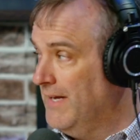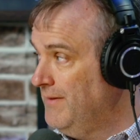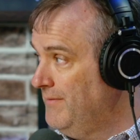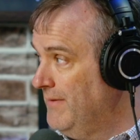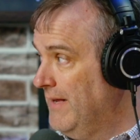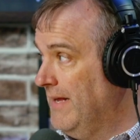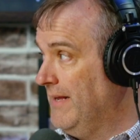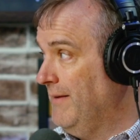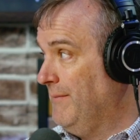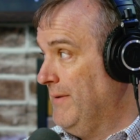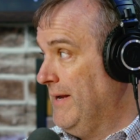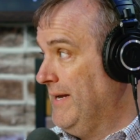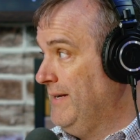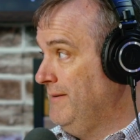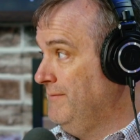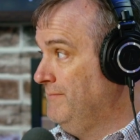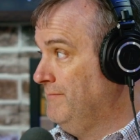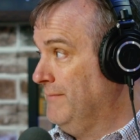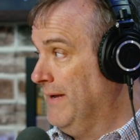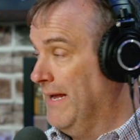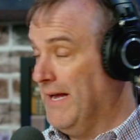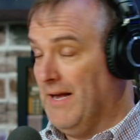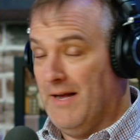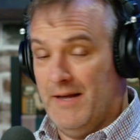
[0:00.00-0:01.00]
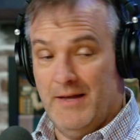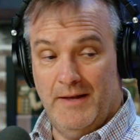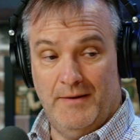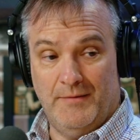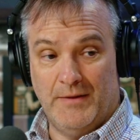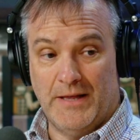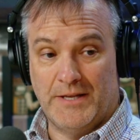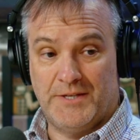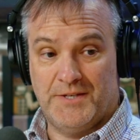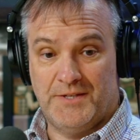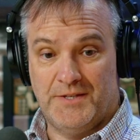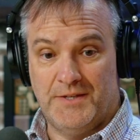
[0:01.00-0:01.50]
I mean,
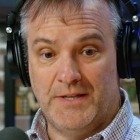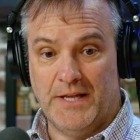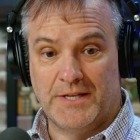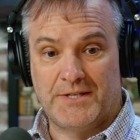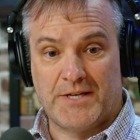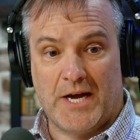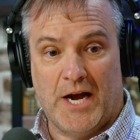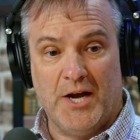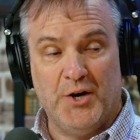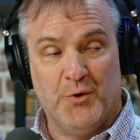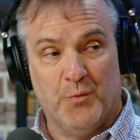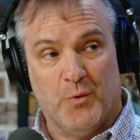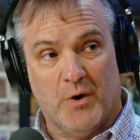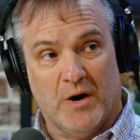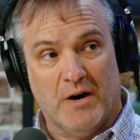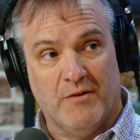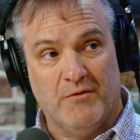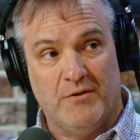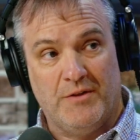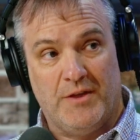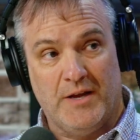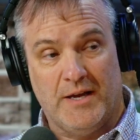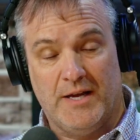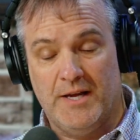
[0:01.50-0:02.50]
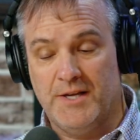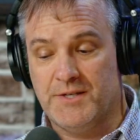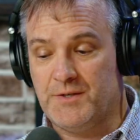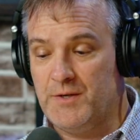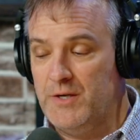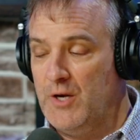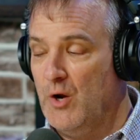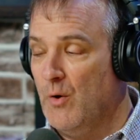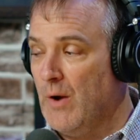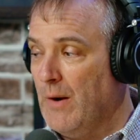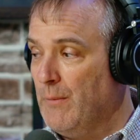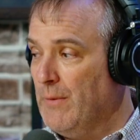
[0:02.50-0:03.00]
that's kind of where everything is.
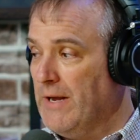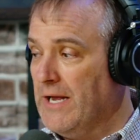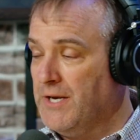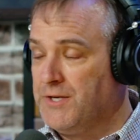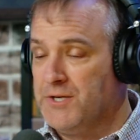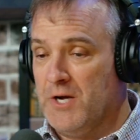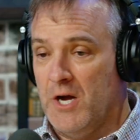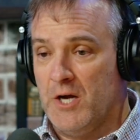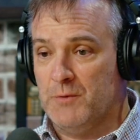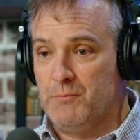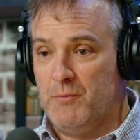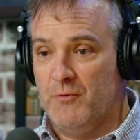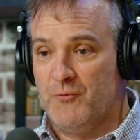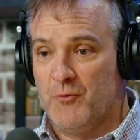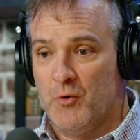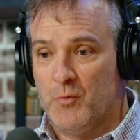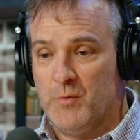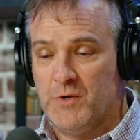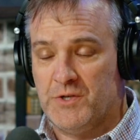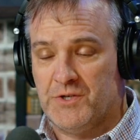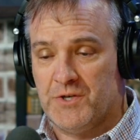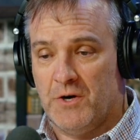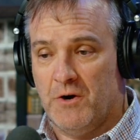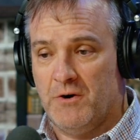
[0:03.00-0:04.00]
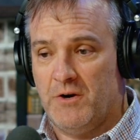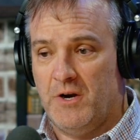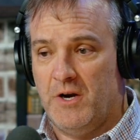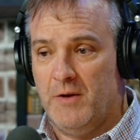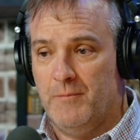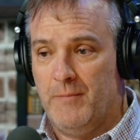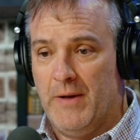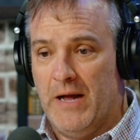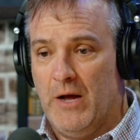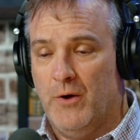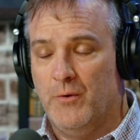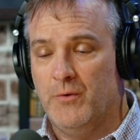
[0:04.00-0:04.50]
We had talked before we started
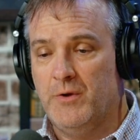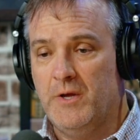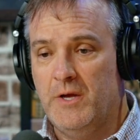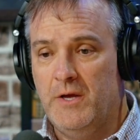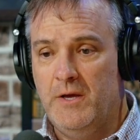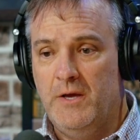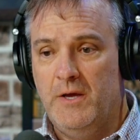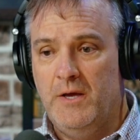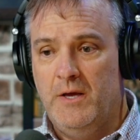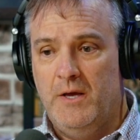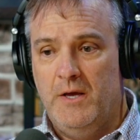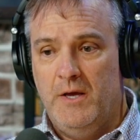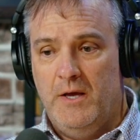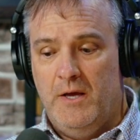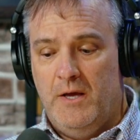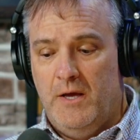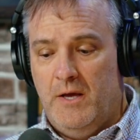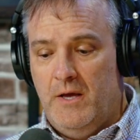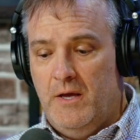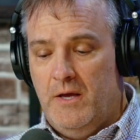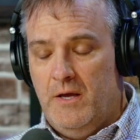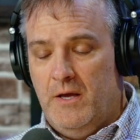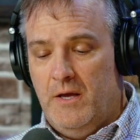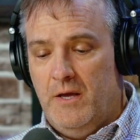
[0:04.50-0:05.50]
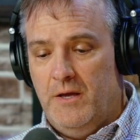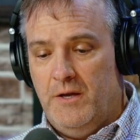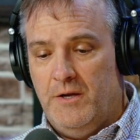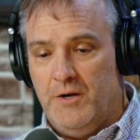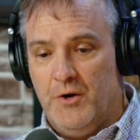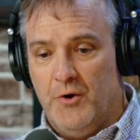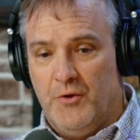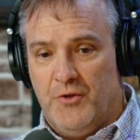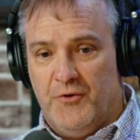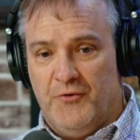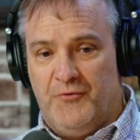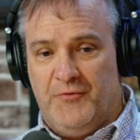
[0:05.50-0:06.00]
about,
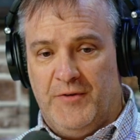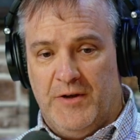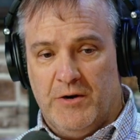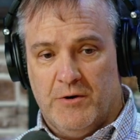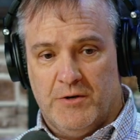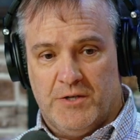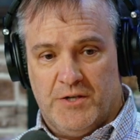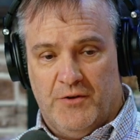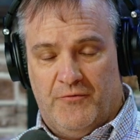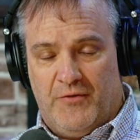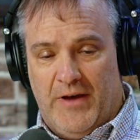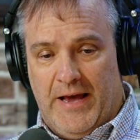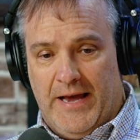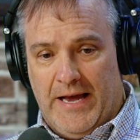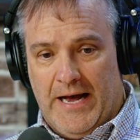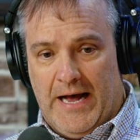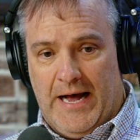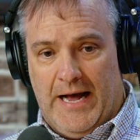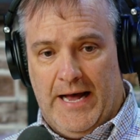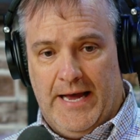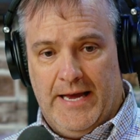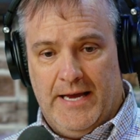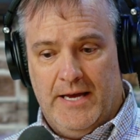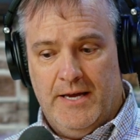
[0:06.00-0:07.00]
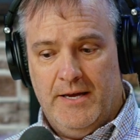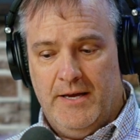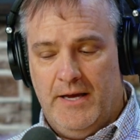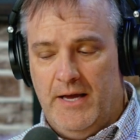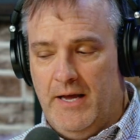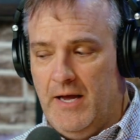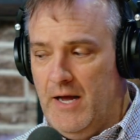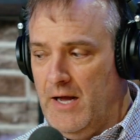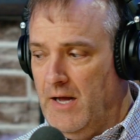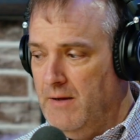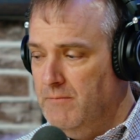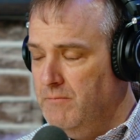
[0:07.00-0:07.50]
the fears of AI,
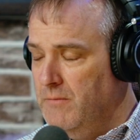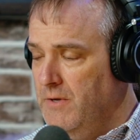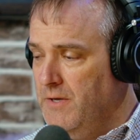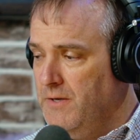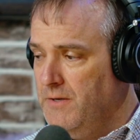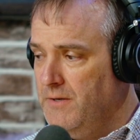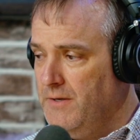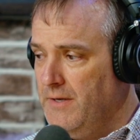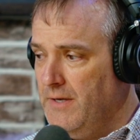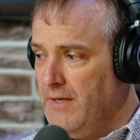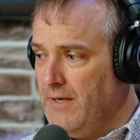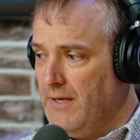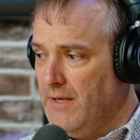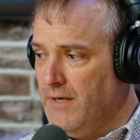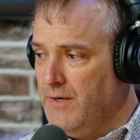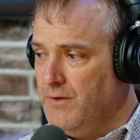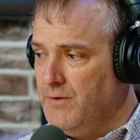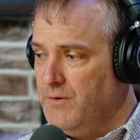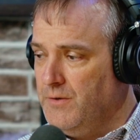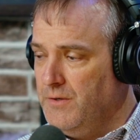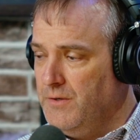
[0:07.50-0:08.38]
and